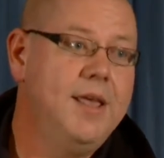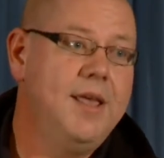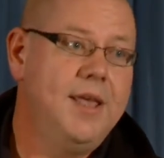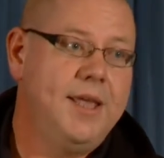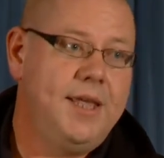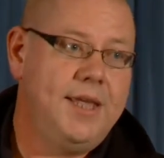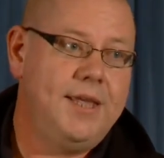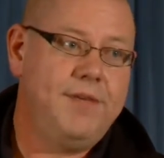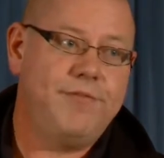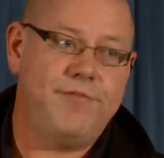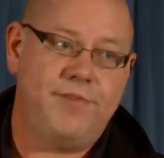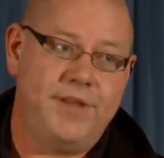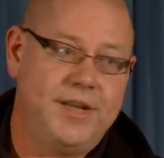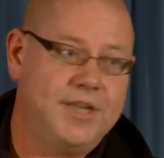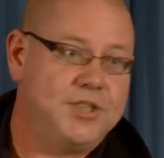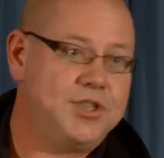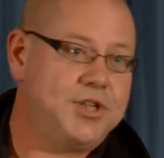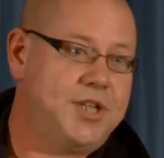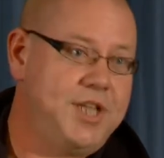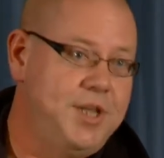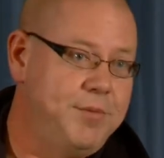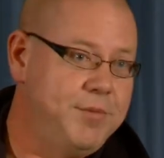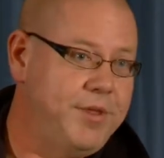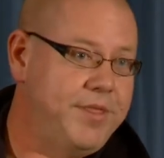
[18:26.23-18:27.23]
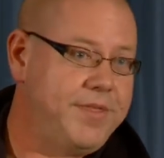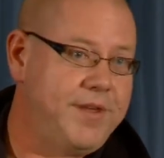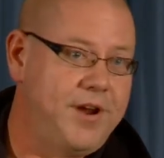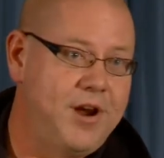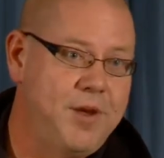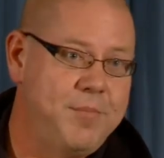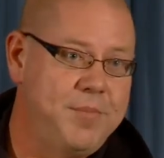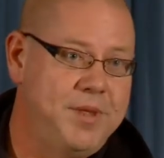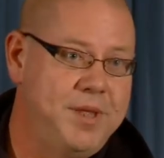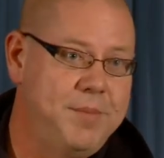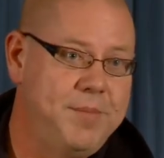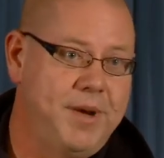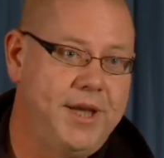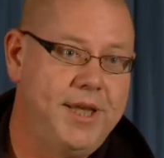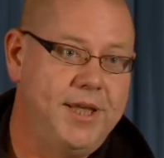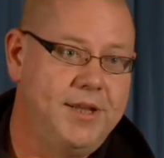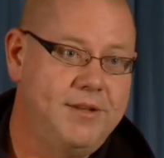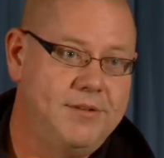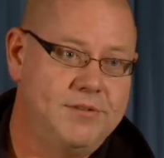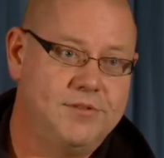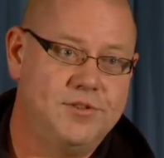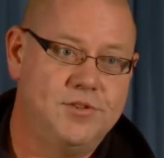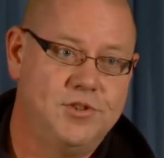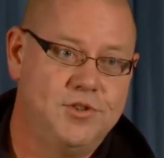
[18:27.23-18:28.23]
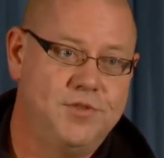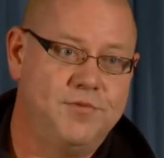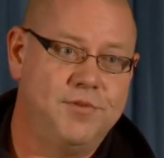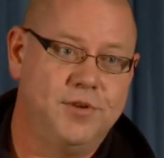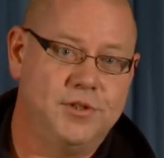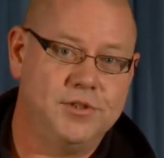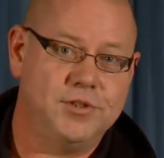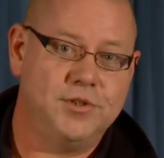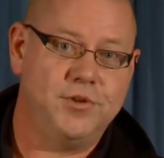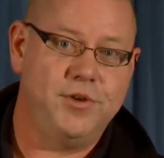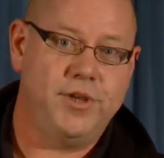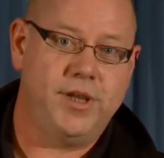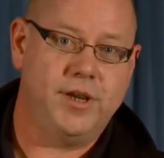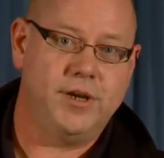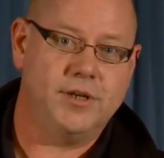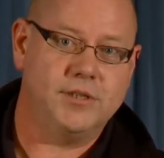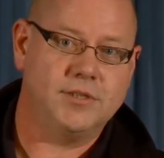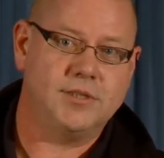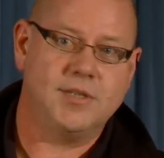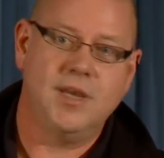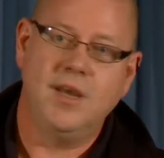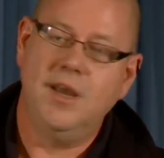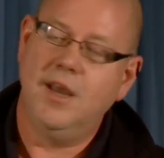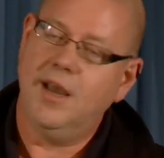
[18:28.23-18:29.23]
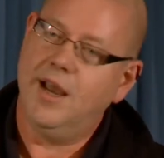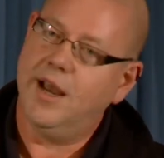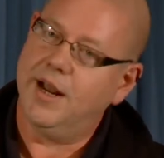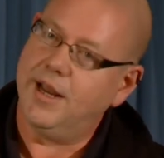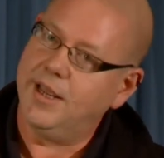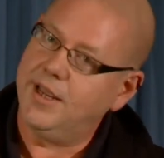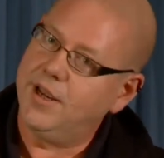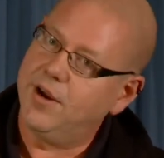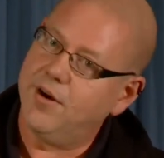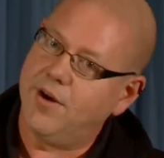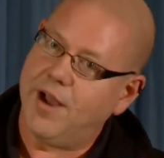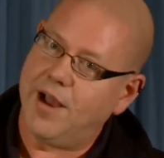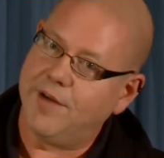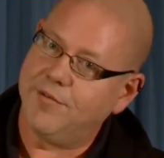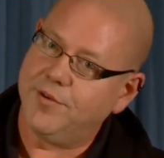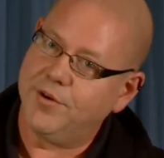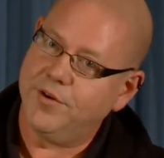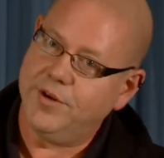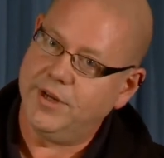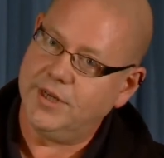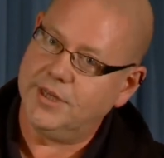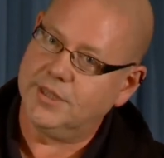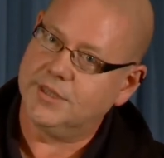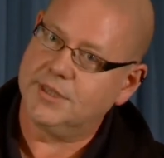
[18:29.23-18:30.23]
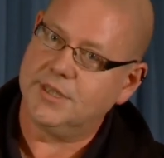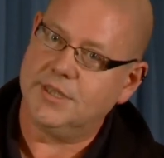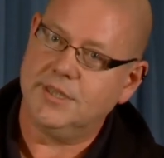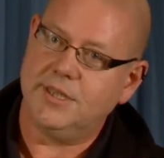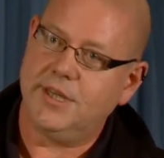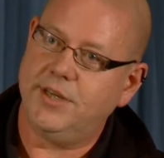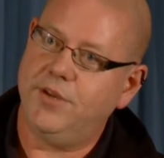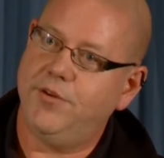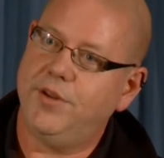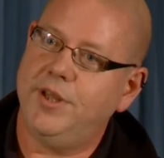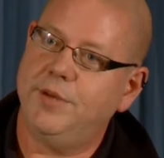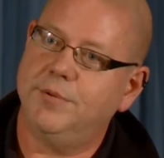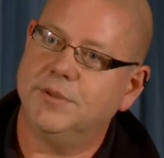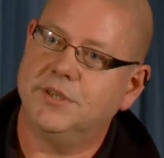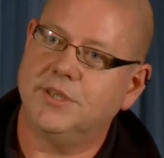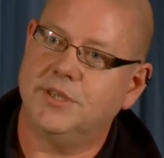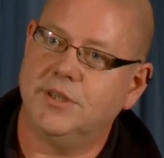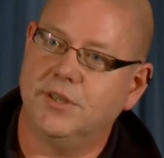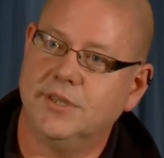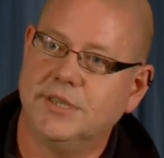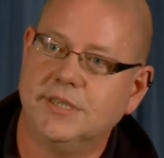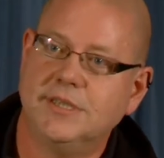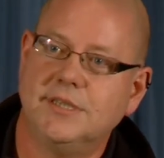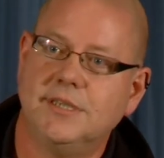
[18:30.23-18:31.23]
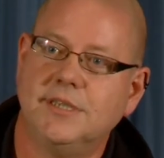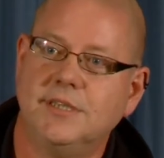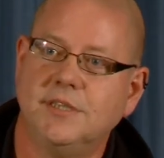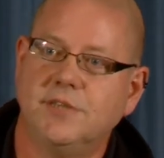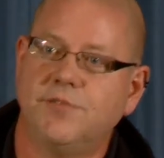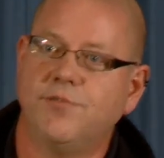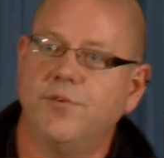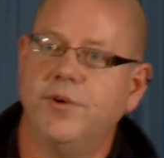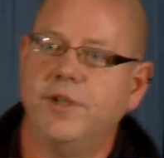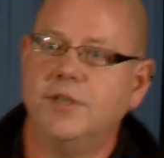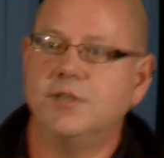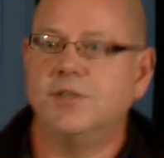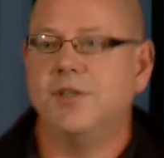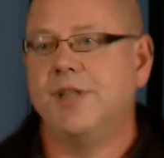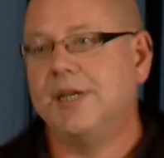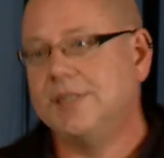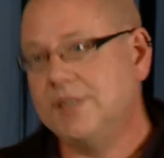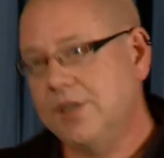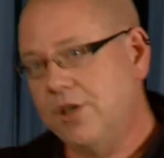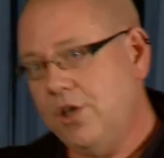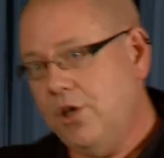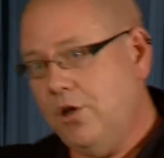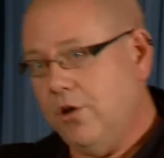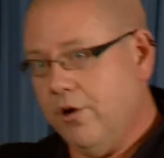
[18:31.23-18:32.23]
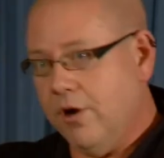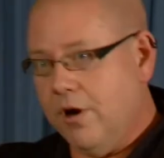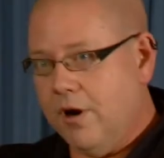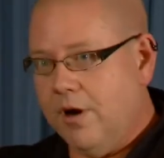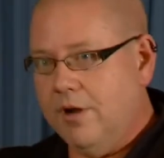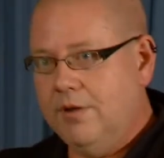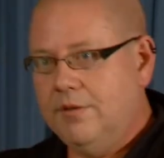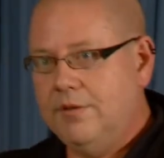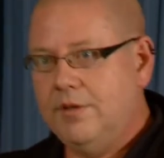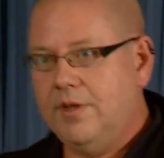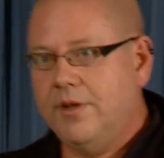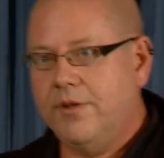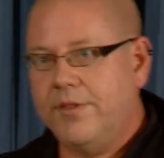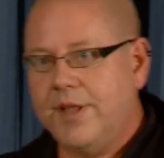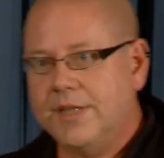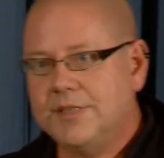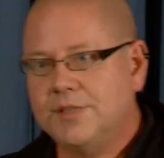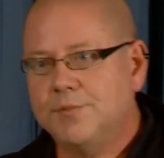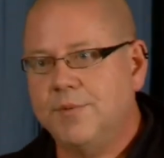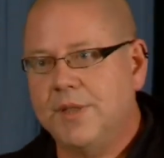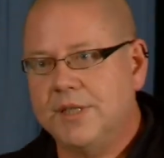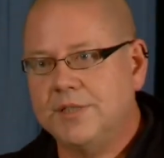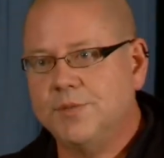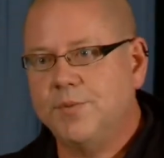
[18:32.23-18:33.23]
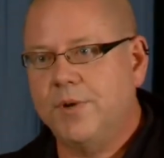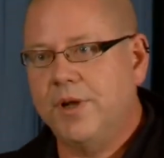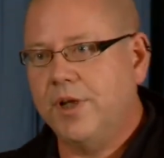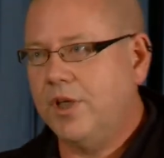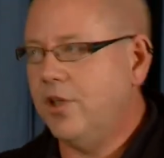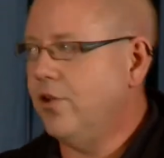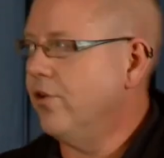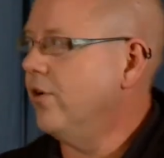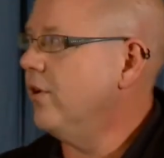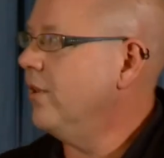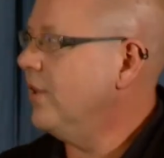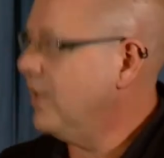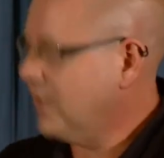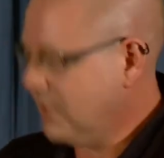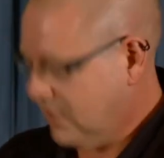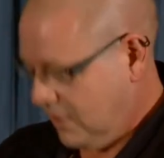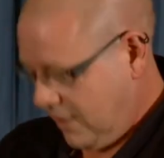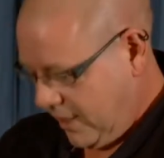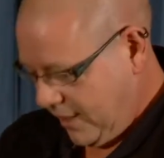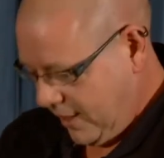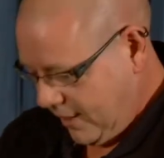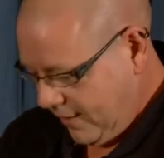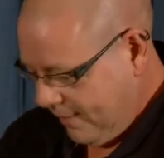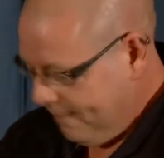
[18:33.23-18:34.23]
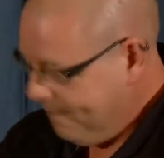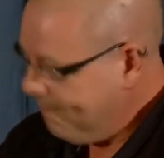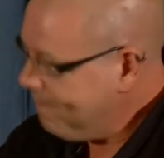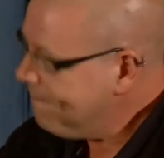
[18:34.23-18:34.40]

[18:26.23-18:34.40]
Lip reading: He finished chemotherapy by full 2 years, and a year after he discontinued, he was still disease-free. So that's a cure. That's what a cure looks like.